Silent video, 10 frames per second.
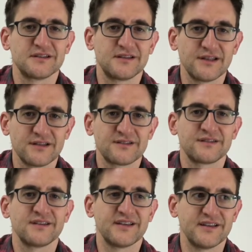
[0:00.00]
This
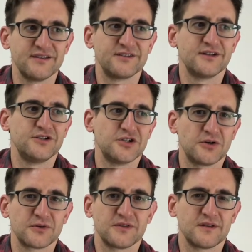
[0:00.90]
is a
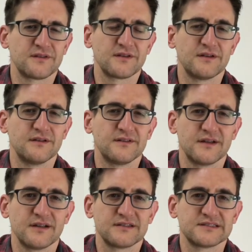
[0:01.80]
joke. This is, in
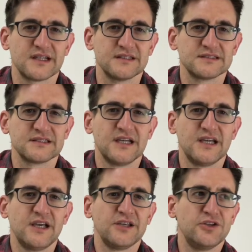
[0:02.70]
a sense,
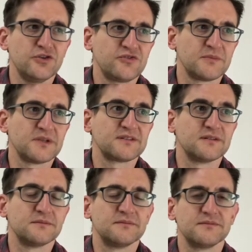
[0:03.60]

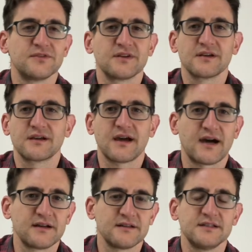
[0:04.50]
euphemisms
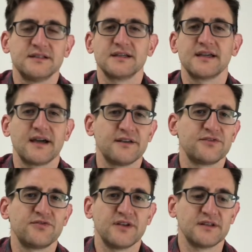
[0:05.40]
coddling guys'
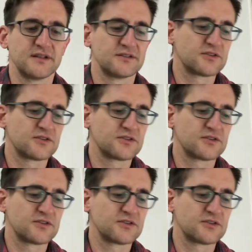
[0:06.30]
feelings.